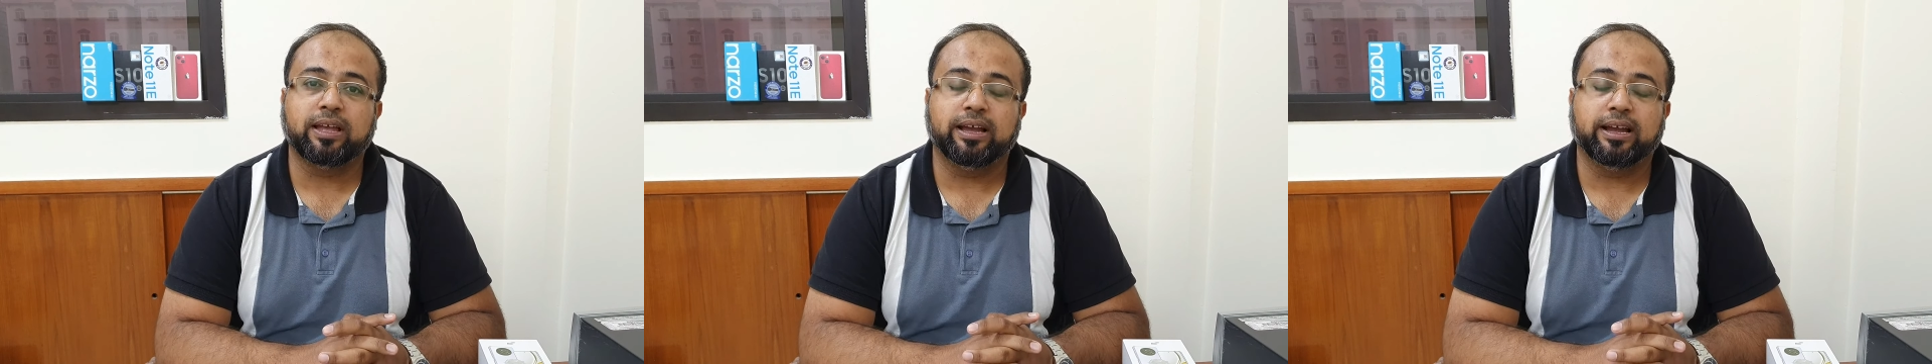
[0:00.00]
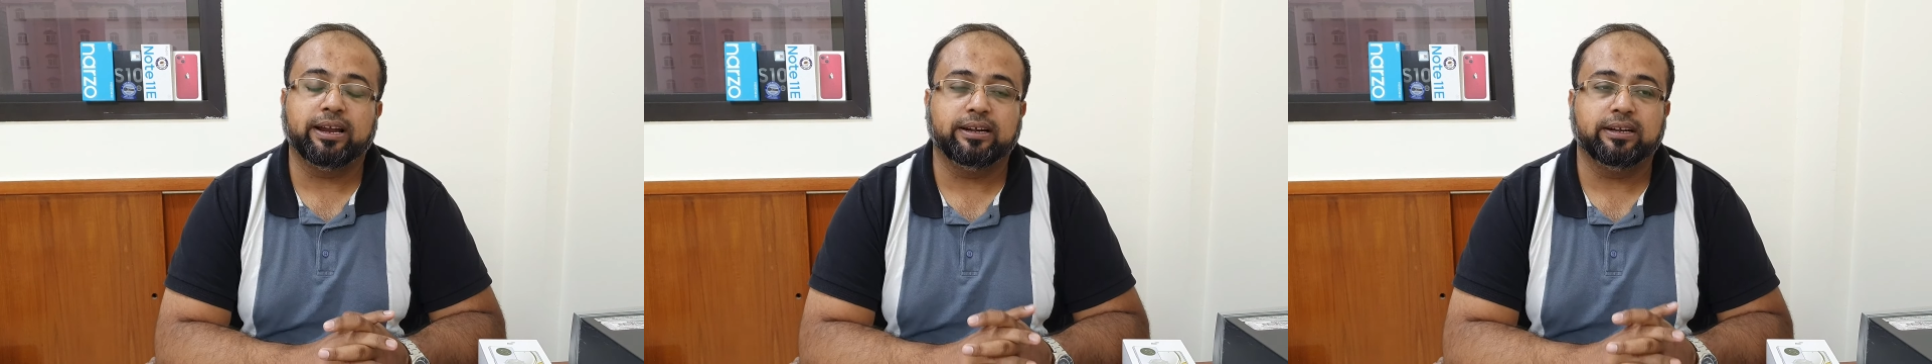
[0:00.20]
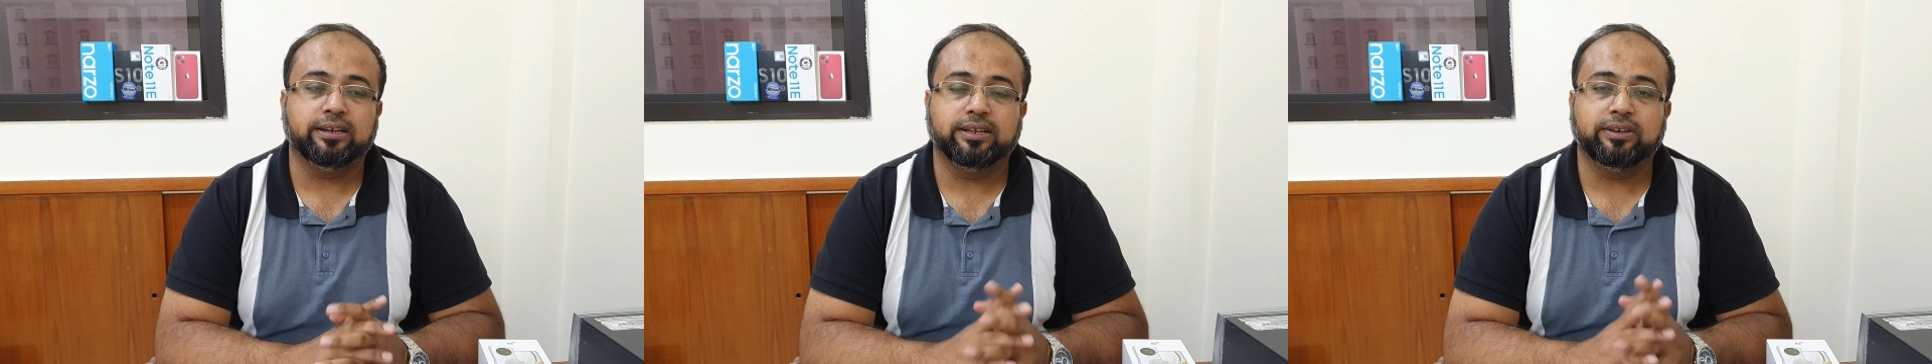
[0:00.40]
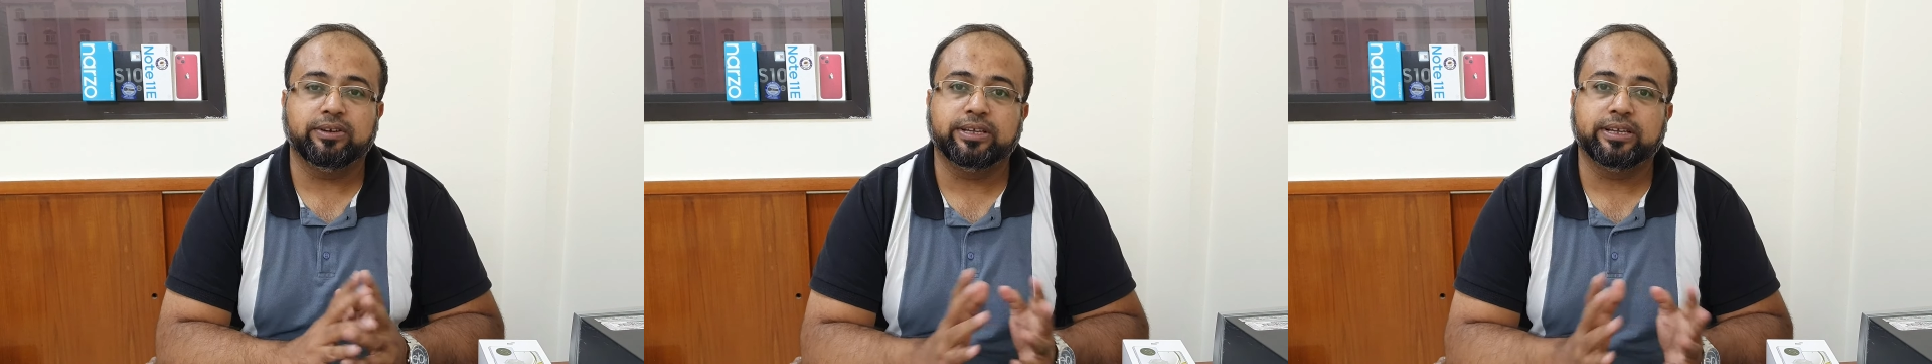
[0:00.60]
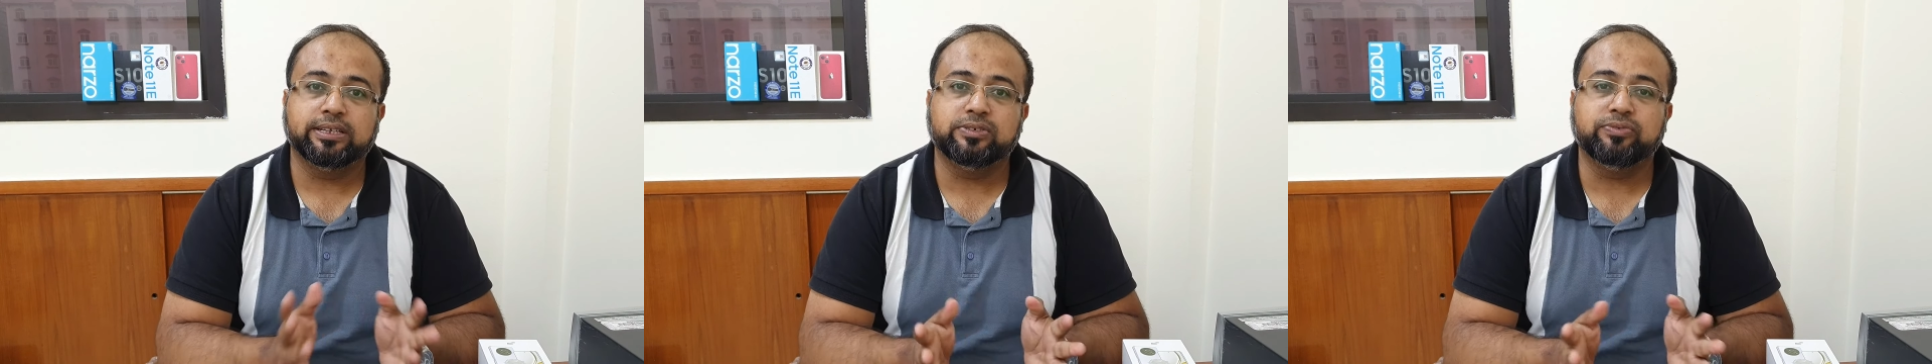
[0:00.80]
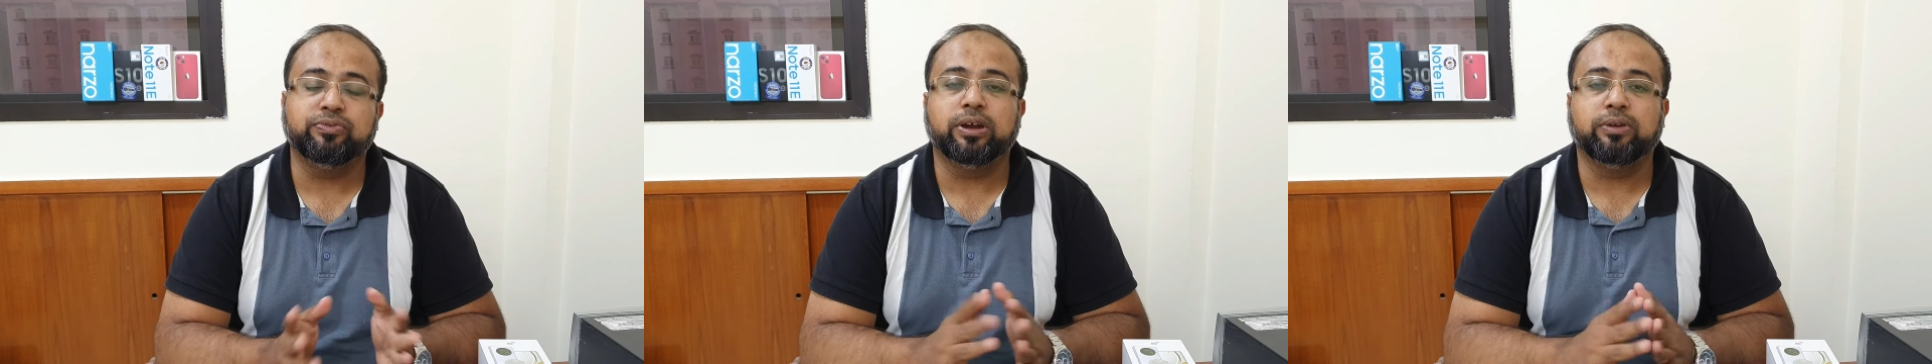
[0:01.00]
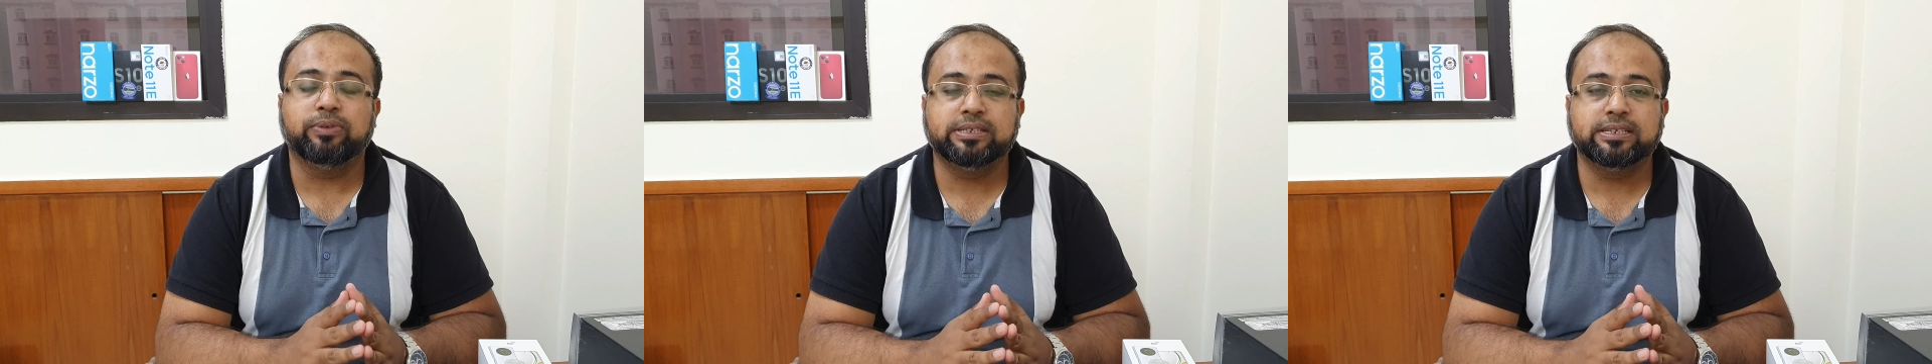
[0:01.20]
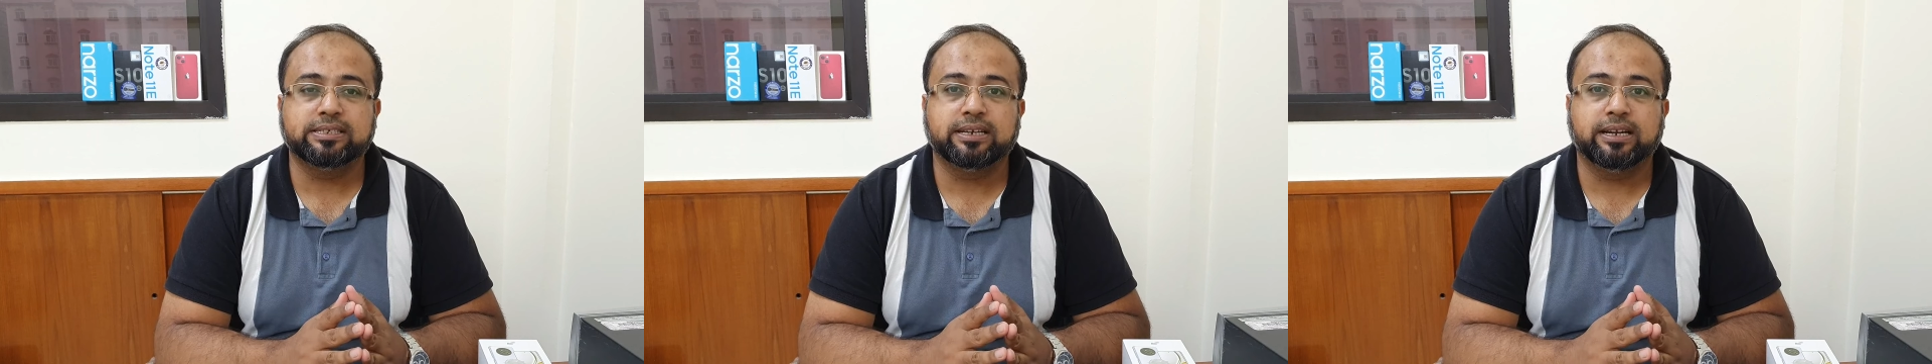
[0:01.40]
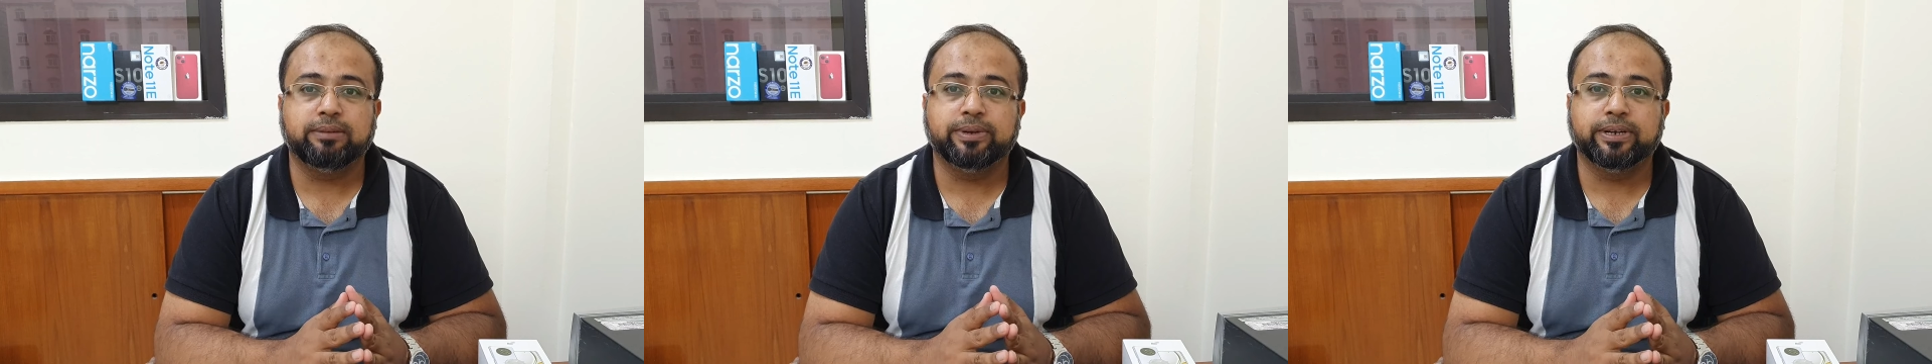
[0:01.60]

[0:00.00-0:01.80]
and in case if you haven't subscribed